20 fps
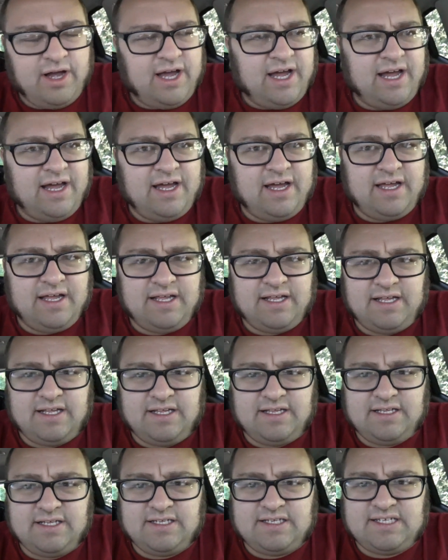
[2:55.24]
uh,
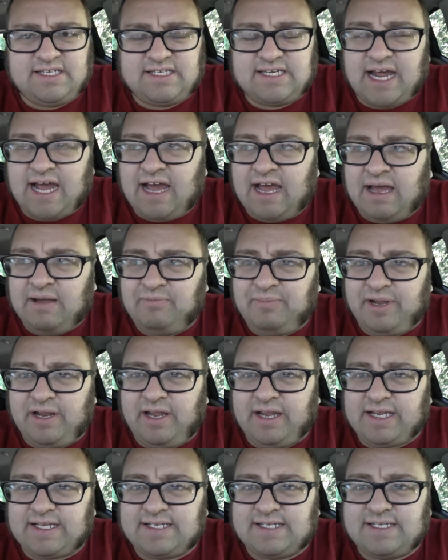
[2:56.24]
stop at
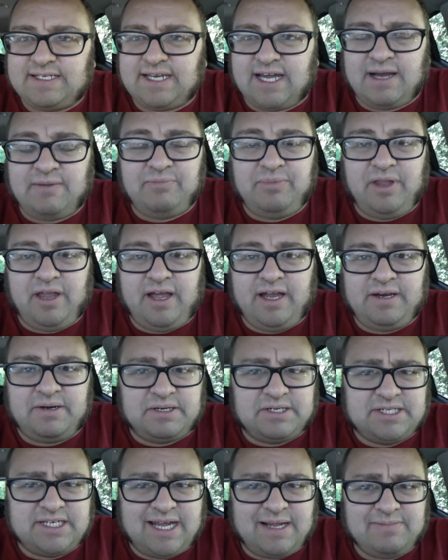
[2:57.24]
like a stoplight
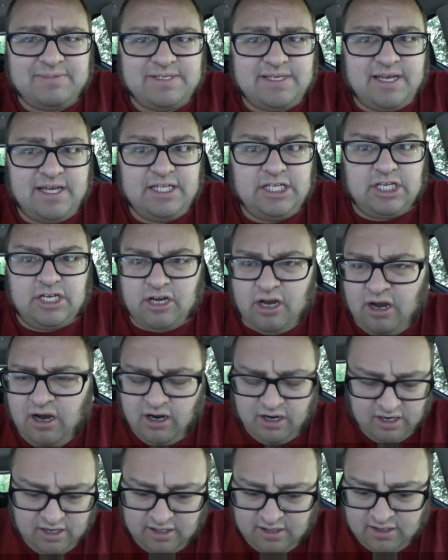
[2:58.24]
or stop sign, the
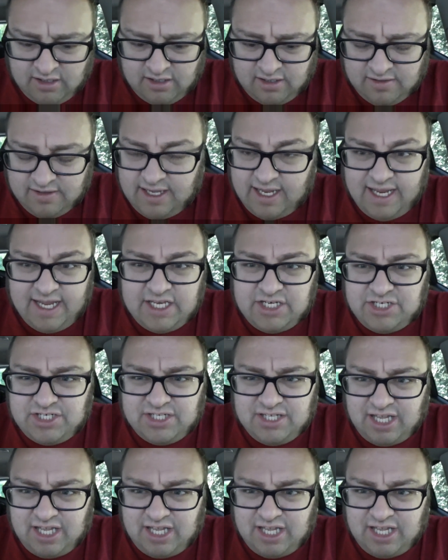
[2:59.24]
car, the engine